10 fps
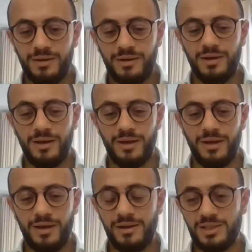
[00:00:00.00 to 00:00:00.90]
And
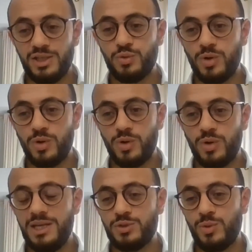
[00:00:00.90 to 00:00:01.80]
this is where we
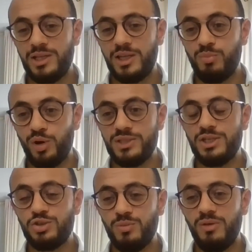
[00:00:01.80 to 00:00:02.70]
see as well that
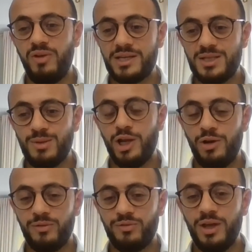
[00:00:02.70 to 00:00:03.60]
policy should be flexible
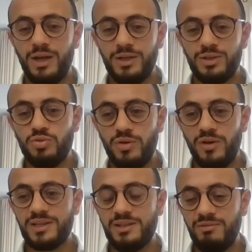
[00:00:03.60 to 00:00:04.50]
enough to
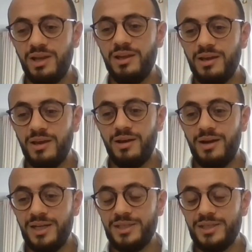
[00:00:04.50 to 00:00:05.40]
effectively
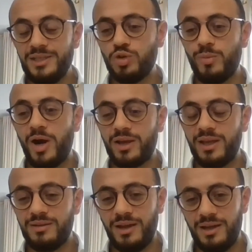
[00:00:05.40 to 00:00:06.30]
listen to the
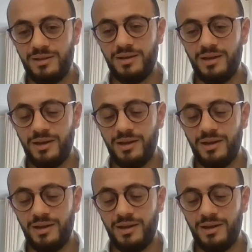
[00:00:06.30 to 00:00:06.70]
market and